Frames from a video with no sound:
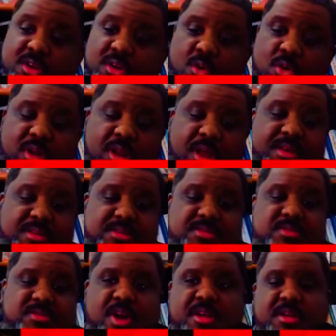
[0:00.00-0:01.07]
to the lower
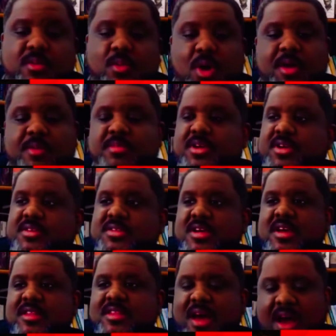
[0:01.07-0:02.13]
classes, right? Why? Because
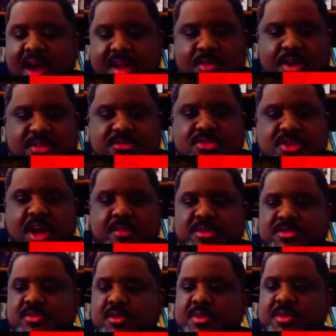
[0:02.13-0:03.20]
the high rates of job
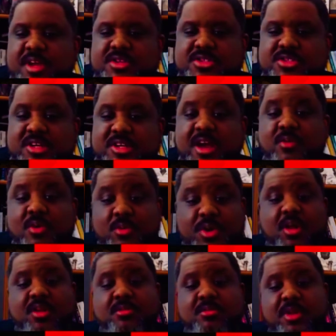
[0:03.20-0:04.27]
discrimination, what
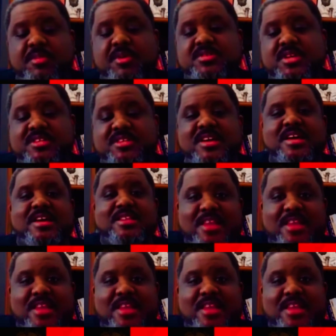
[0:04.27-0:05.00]
we call in black male studies,